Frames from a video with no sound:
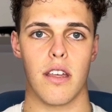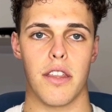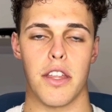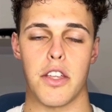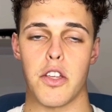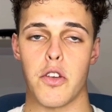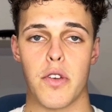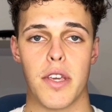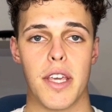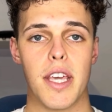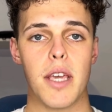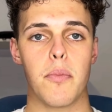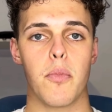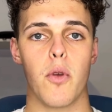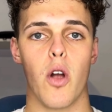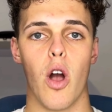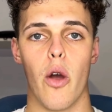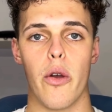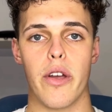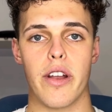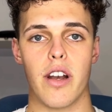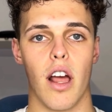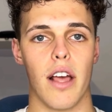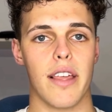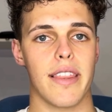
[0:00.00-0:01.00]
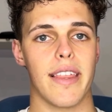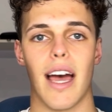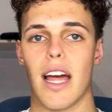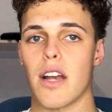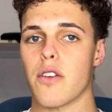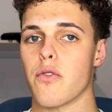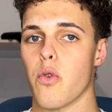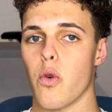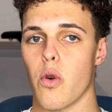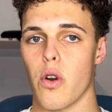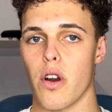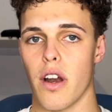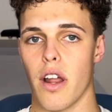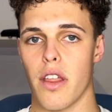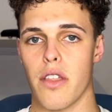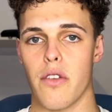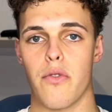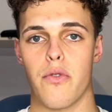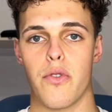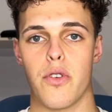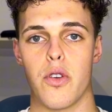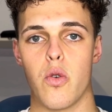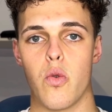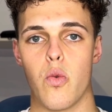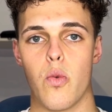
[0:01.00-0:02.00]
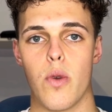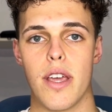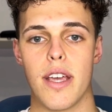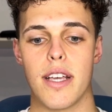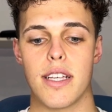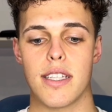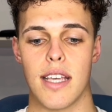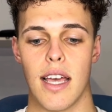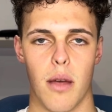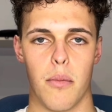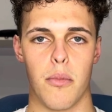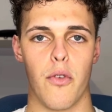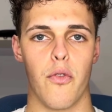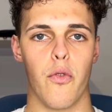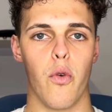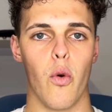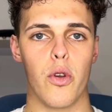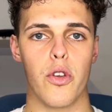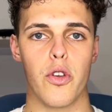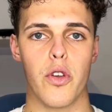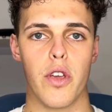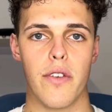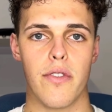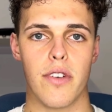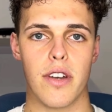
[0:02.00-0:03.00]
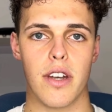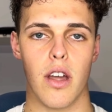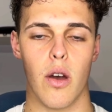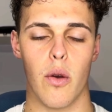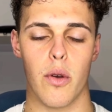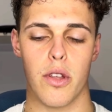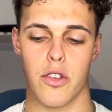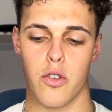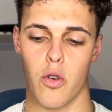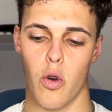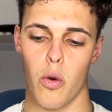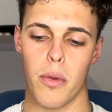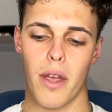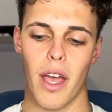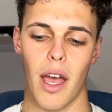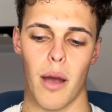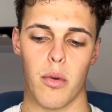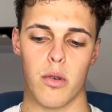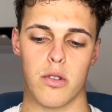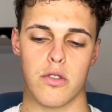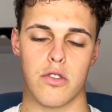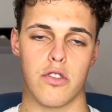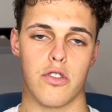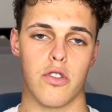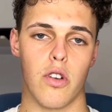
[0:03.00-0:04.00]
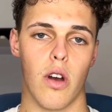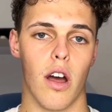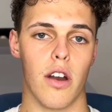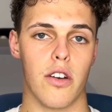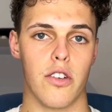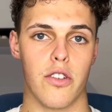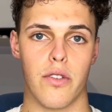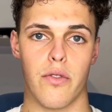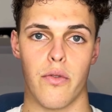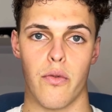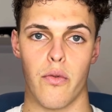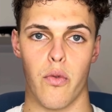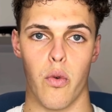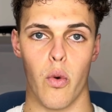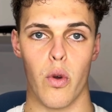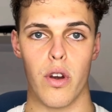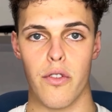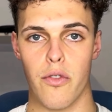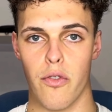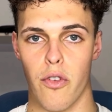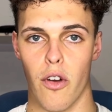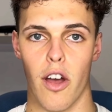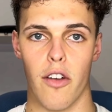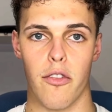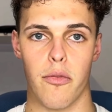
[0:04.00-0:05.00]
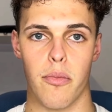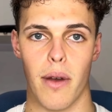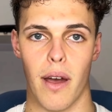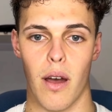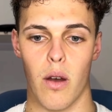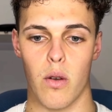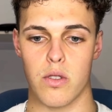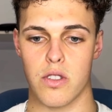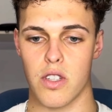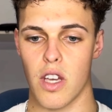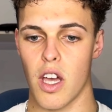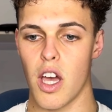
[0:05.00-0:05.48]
Then you keep going like that for another few weeks, and before you even know it, you'll be able to do 145 pounds